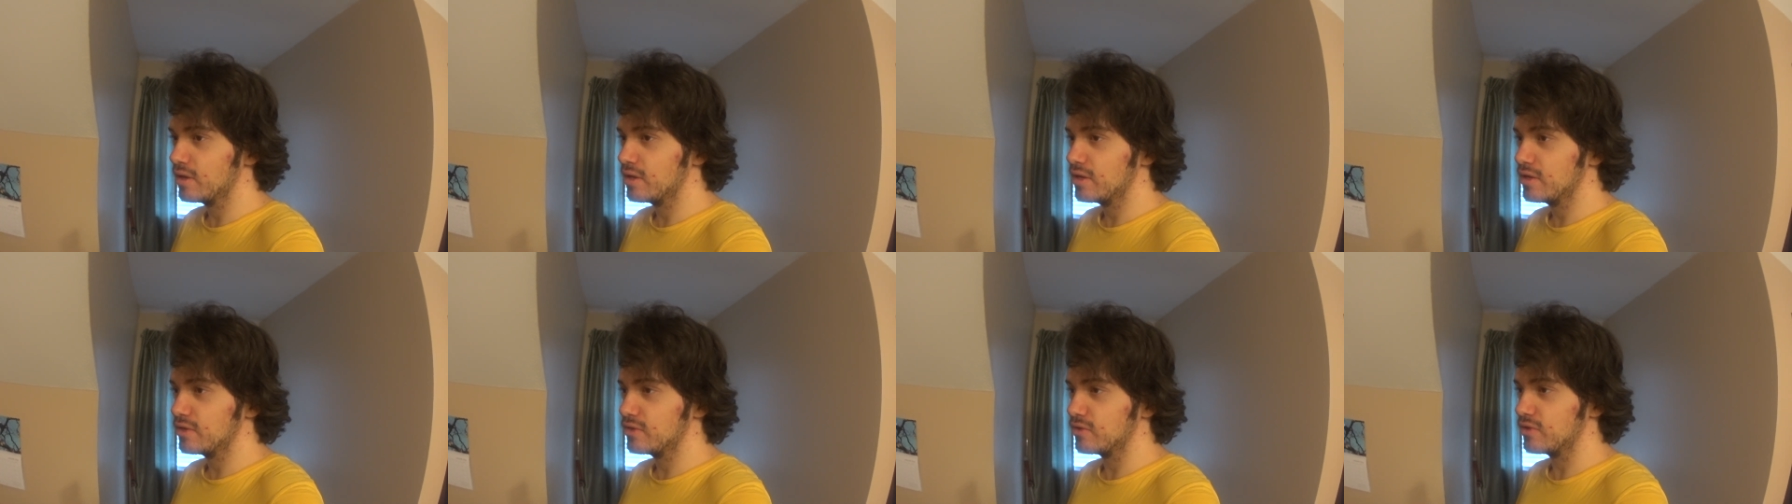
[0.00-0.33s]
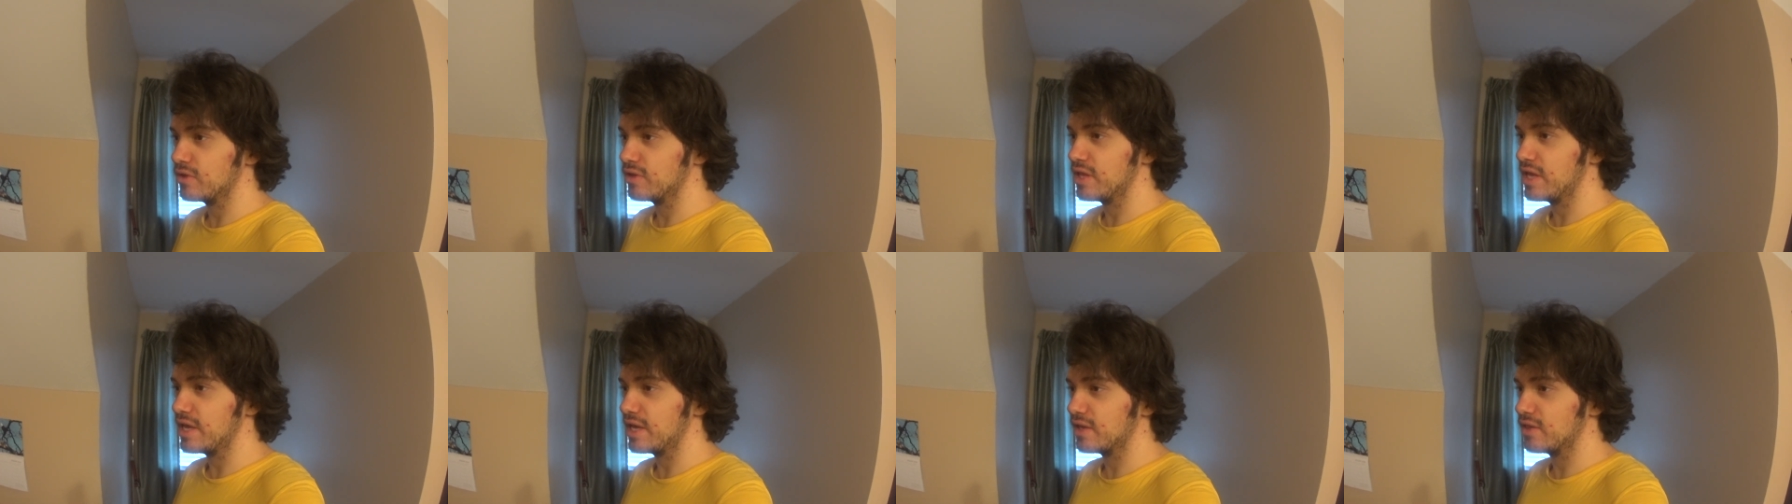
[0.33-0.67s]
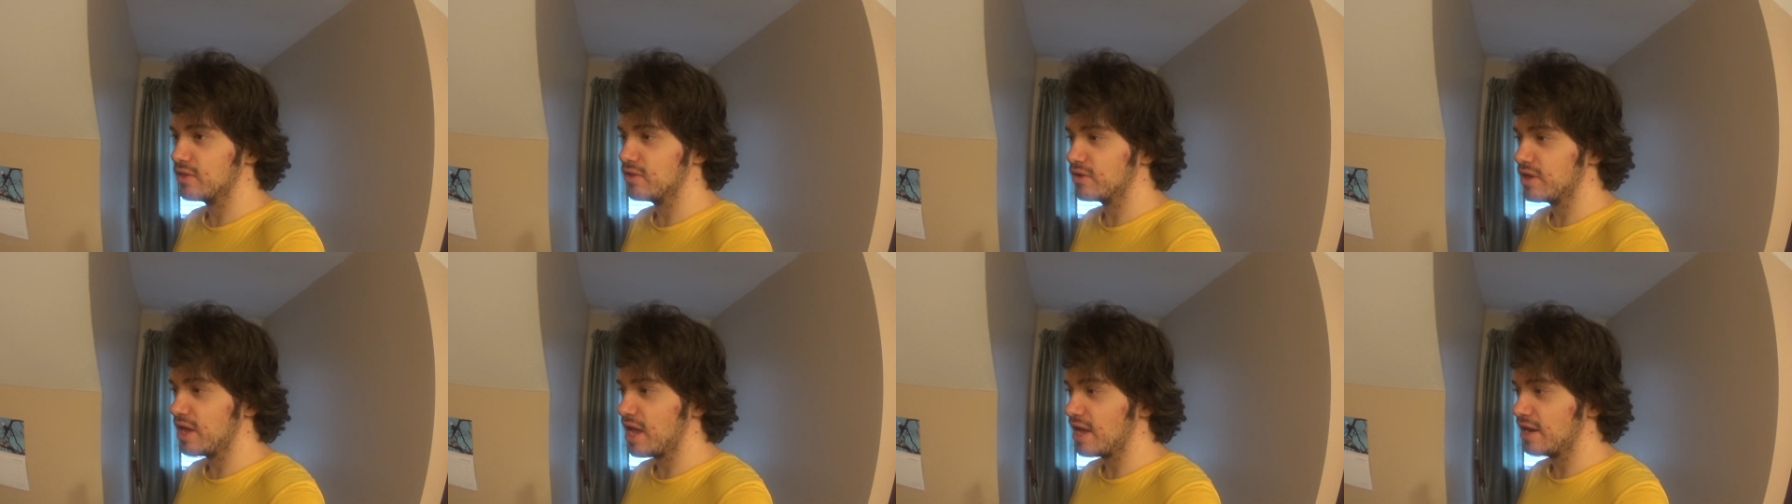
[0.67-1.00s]
so that they could
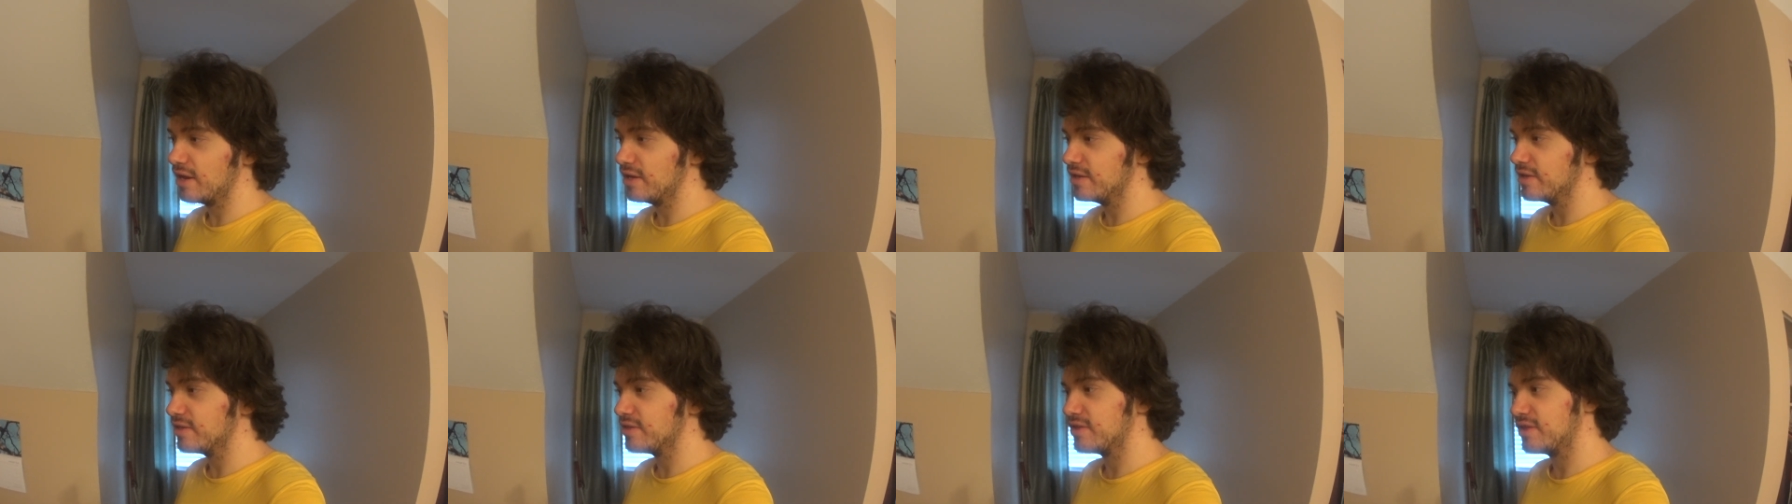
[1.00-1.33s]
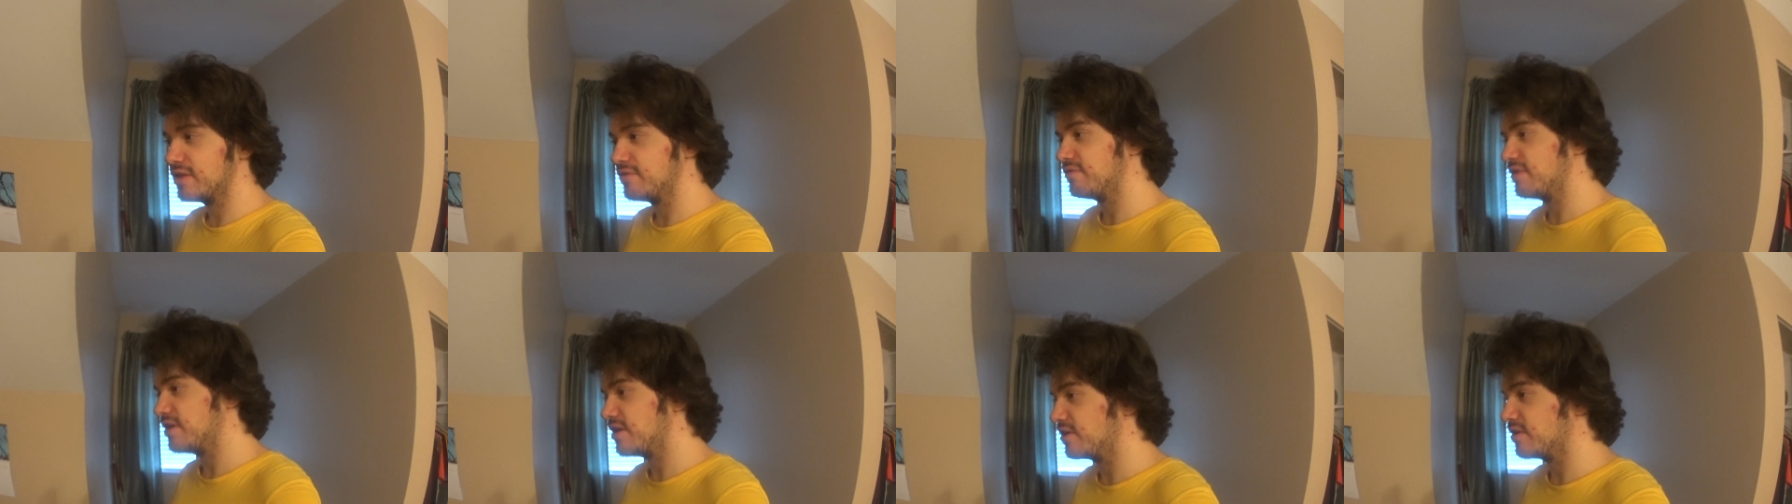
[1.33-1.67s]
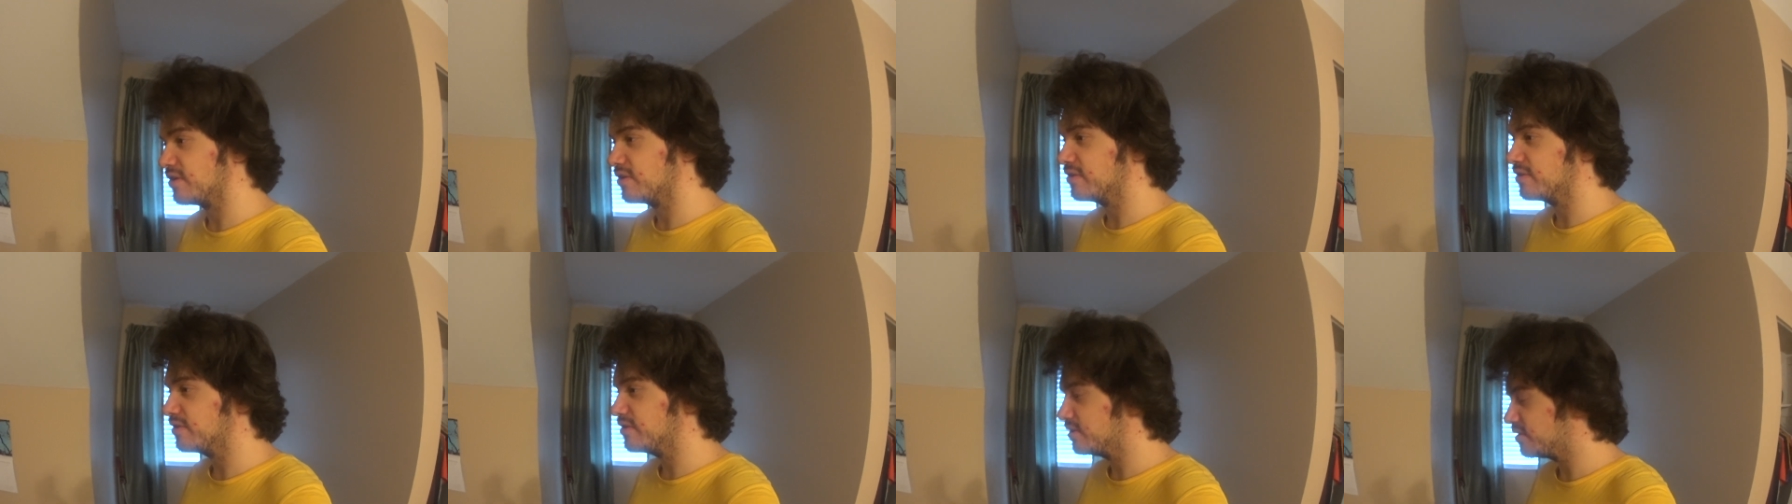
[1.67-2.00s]
look at it and see if they
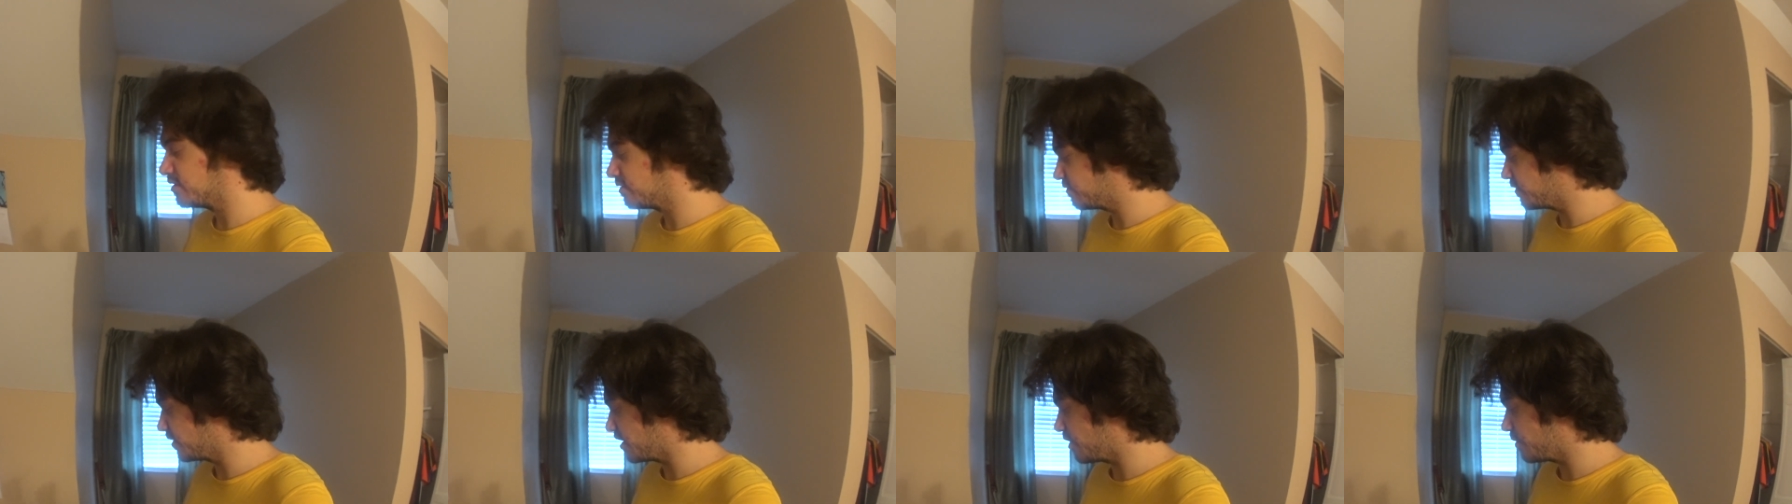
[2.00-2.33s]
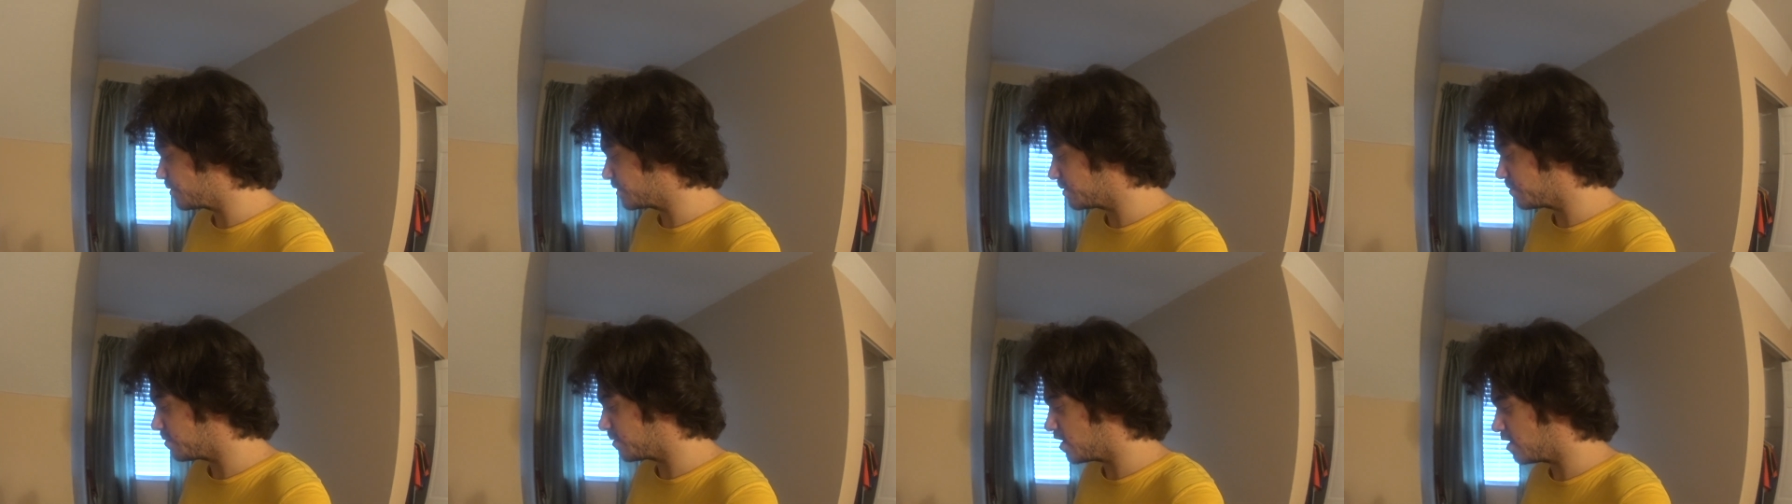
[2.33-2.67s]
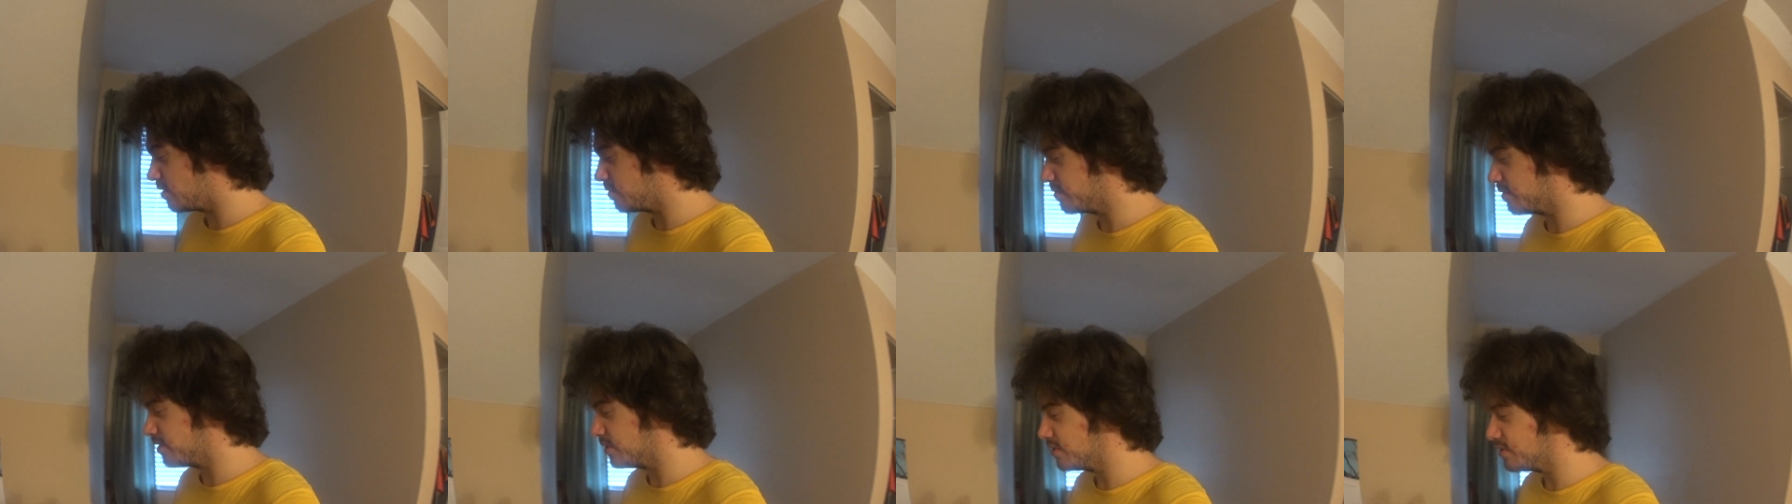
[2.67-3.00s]
could figure out what the
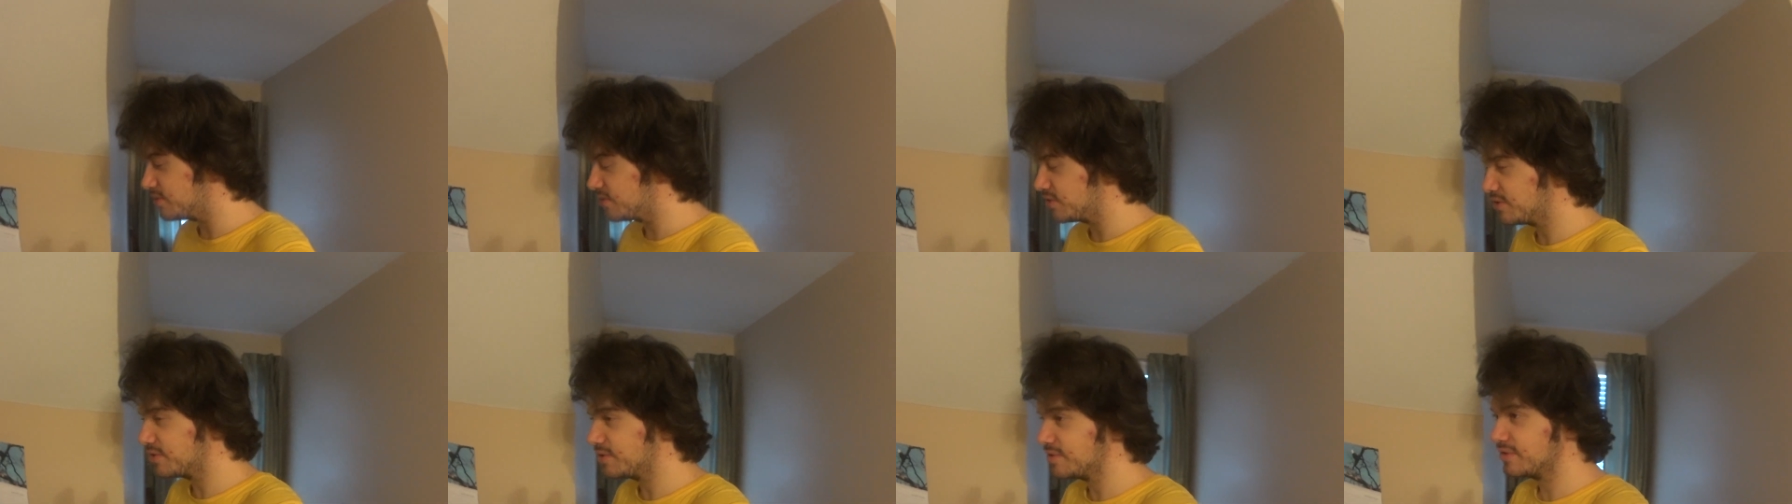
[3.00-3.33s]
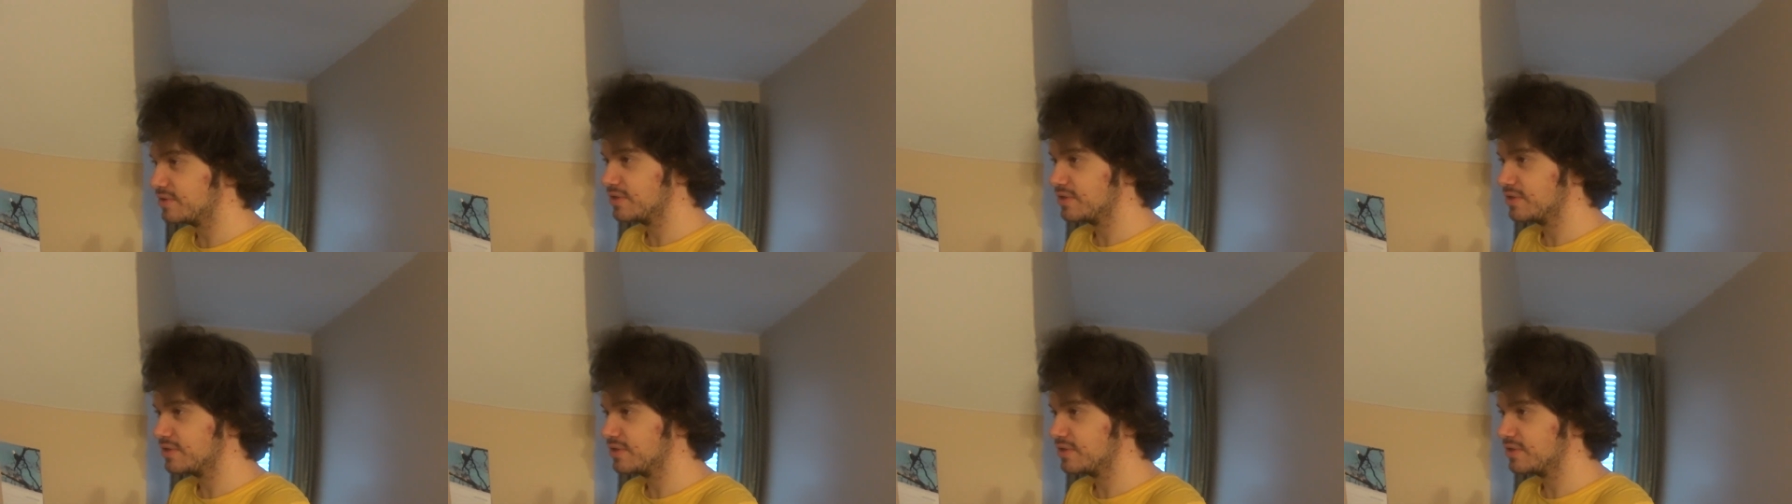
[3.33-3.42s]
problem is.